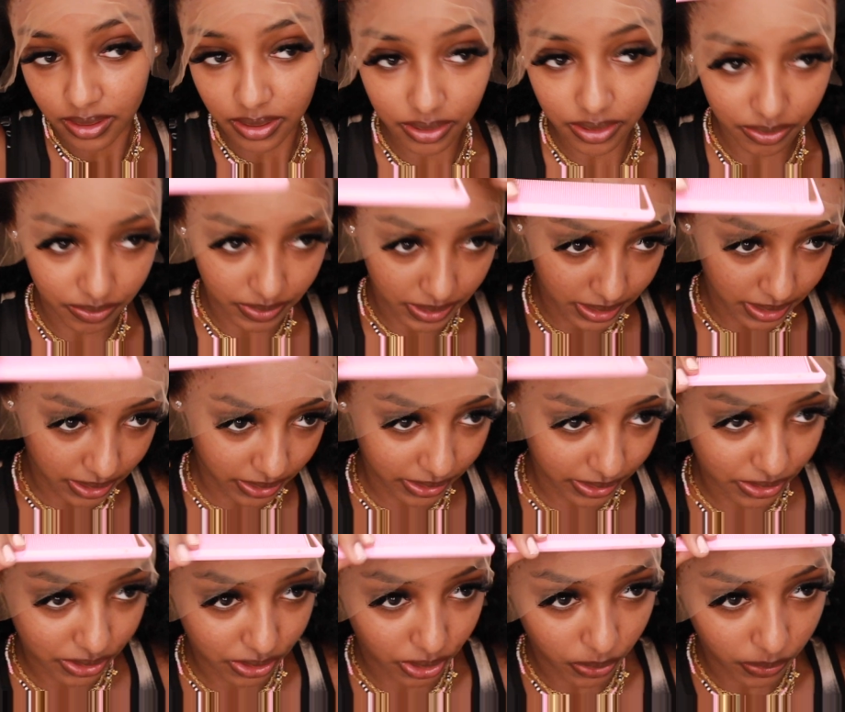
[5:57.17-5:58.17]
For right now, I
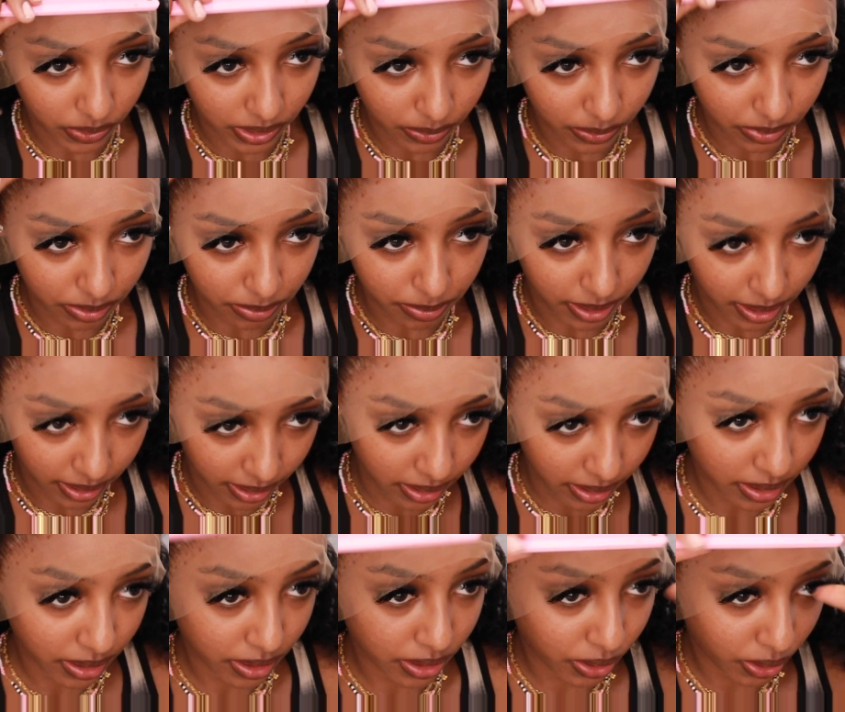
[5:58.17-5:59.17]
just go in with my
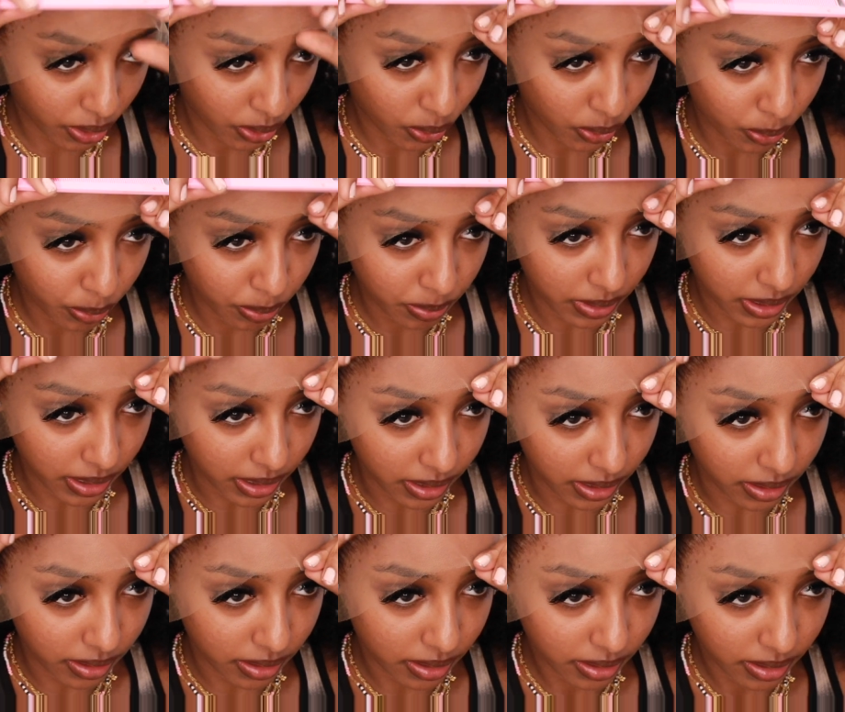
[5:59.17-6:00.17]
comb
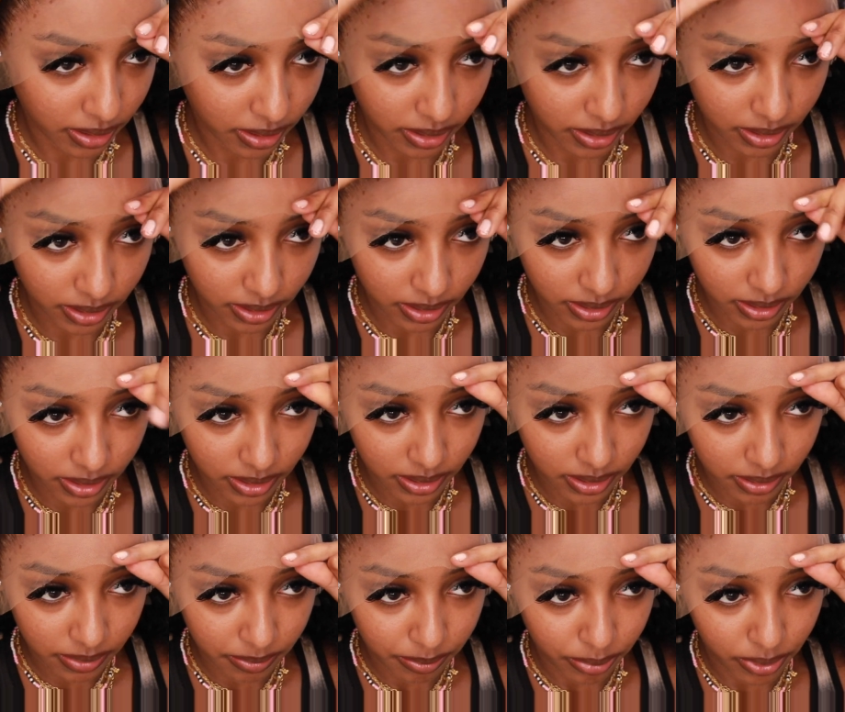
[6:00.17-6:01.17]
and
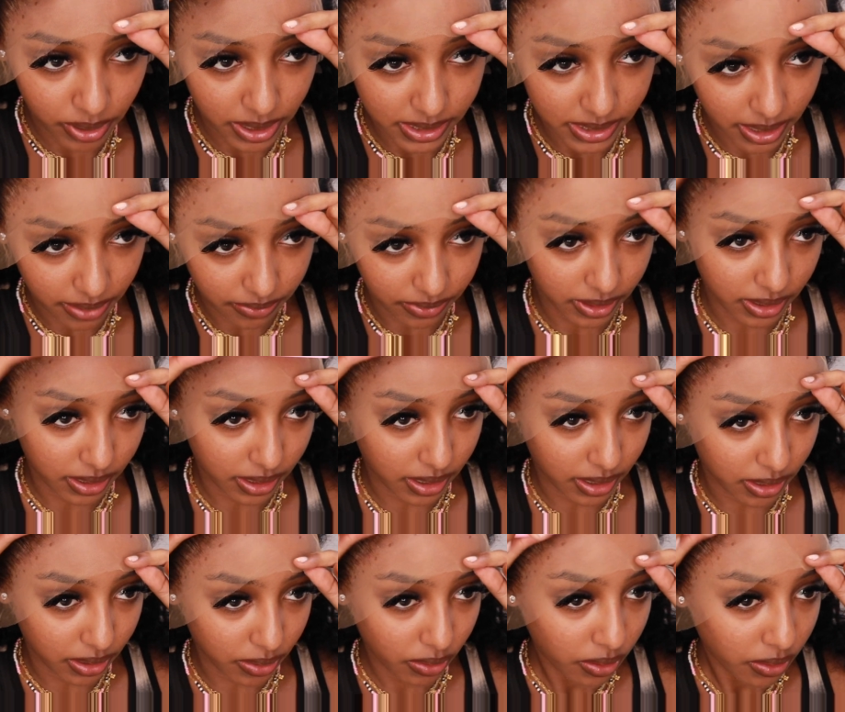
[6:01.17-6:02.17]
press everything
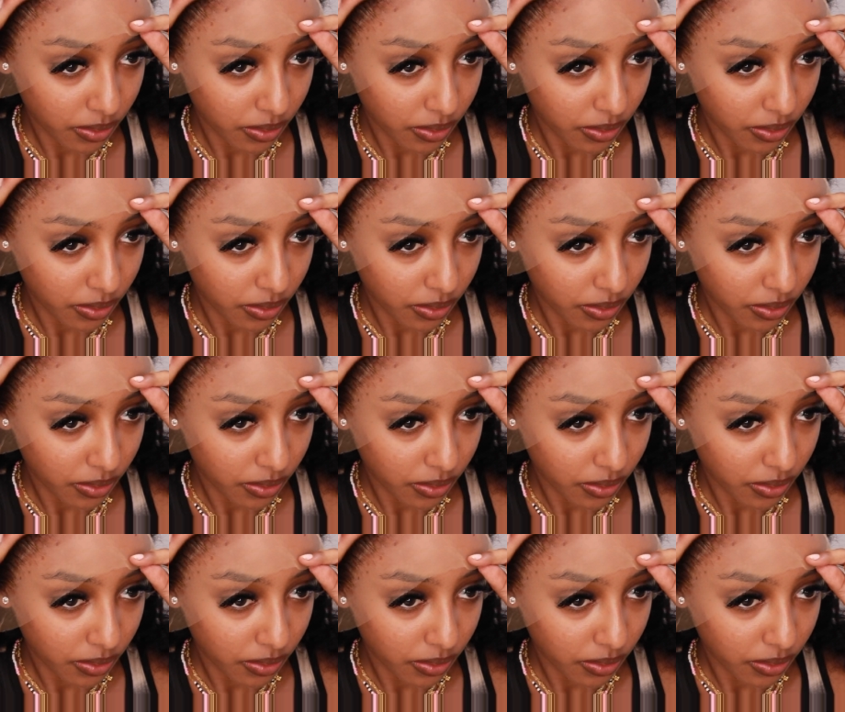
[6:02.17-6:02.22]
in.